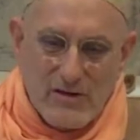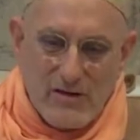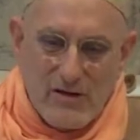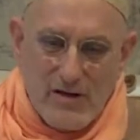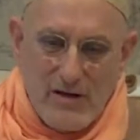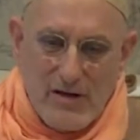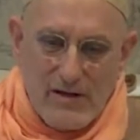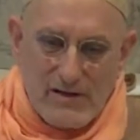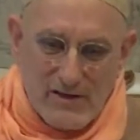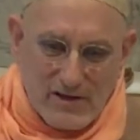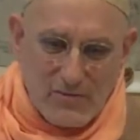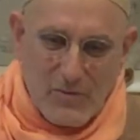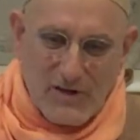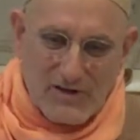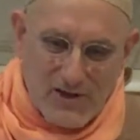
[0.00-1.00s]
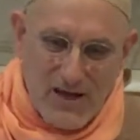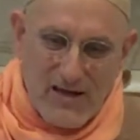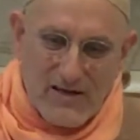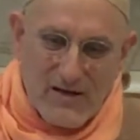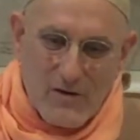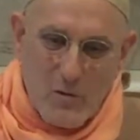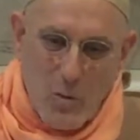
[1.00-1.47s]
a bad position,
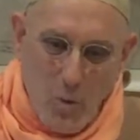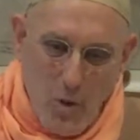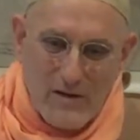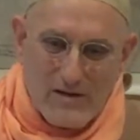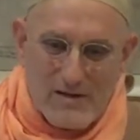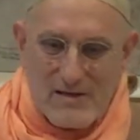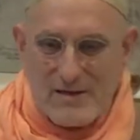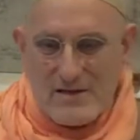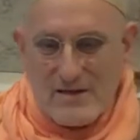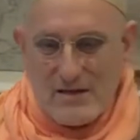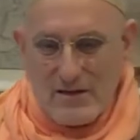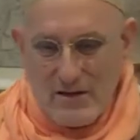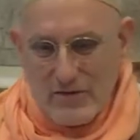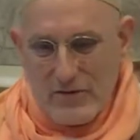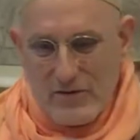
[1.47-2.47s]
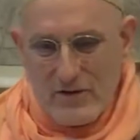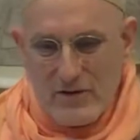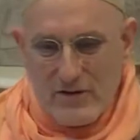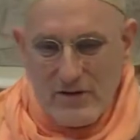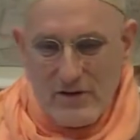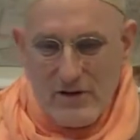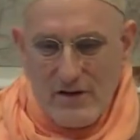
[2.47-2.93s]
just by chanting
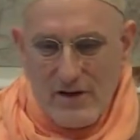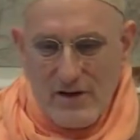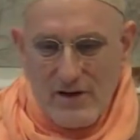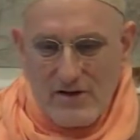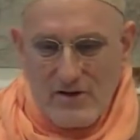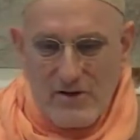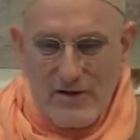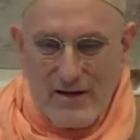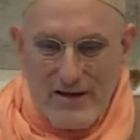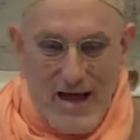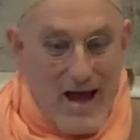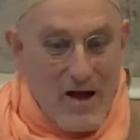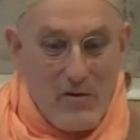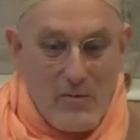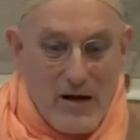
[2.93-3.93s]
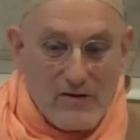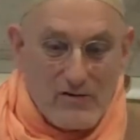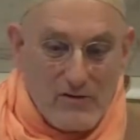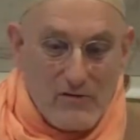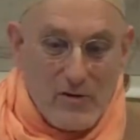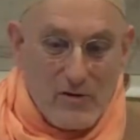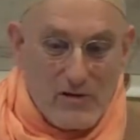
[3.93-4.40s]
once, is delivered.
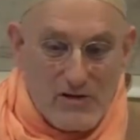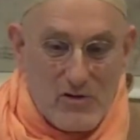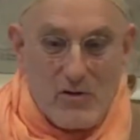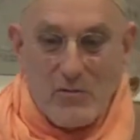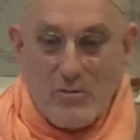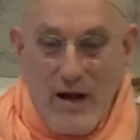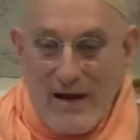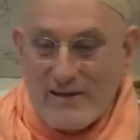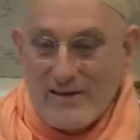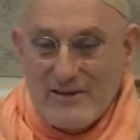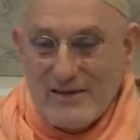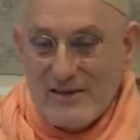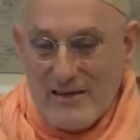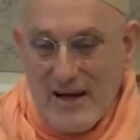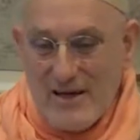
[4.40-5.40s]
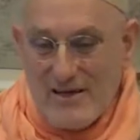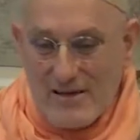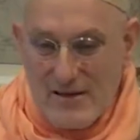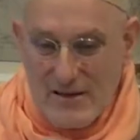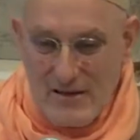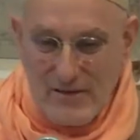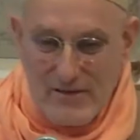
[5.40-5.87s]
So then how about
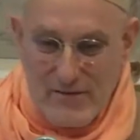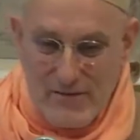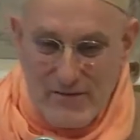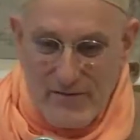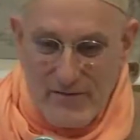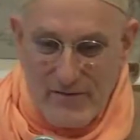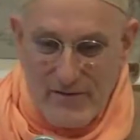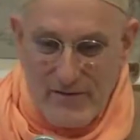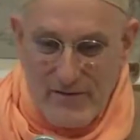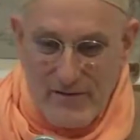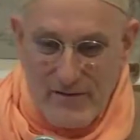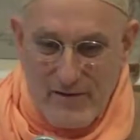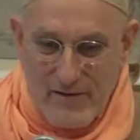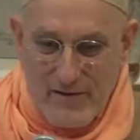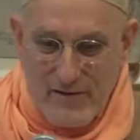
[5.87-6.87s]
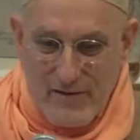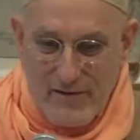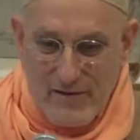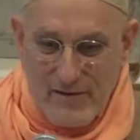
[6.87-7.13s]
devotees who are practicing nicely?